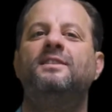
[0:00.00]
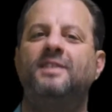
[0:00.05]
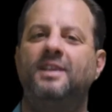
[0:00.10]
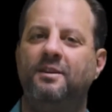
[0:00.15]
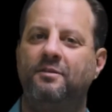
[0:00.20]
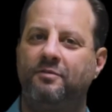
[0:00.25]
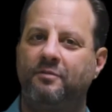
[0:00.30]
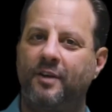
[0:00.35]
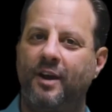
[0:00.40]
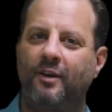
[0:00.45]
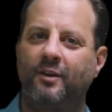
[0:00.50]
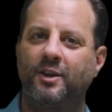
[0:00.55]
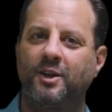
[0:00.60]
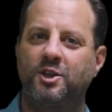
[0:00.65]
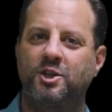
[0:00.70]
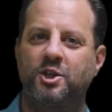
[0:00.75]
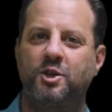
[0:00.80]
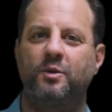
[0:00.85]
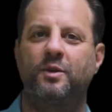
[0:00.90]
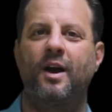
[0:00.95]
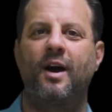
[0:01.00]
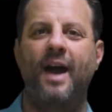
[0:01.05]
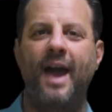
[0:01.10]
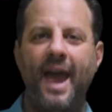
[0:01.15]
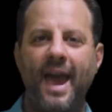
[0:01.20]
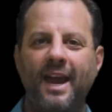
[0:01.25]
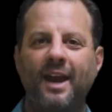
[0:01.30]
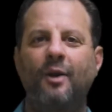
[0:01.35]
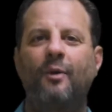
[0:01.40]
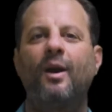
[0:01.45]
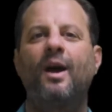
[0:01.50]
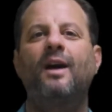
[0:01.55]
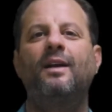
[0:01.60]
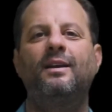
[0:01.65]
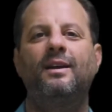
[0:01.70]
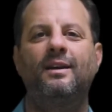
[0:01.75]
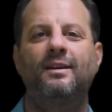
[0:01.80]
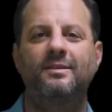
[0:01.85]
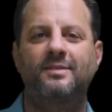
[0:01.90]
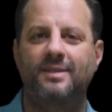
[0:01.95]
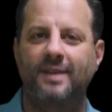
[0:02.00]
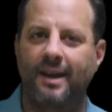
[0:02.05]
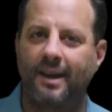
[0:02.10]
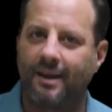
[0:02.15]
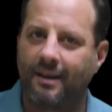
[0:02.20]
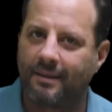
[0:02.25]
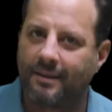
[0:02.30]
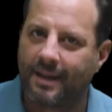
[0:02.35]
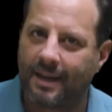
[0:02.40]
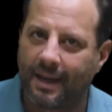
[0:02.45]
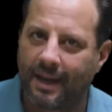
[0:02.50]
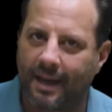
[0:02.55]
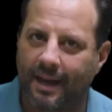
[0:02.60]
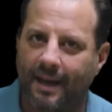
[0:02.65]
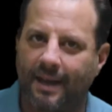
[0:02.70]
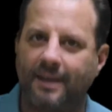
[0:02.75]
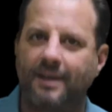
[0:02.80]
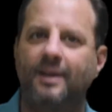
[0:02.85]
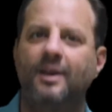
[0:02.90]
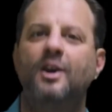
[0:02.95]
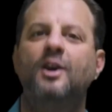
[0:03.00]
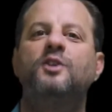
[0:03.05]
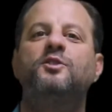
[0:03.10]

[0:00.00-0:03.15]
Tifer Yeshua. Now hang around here till the end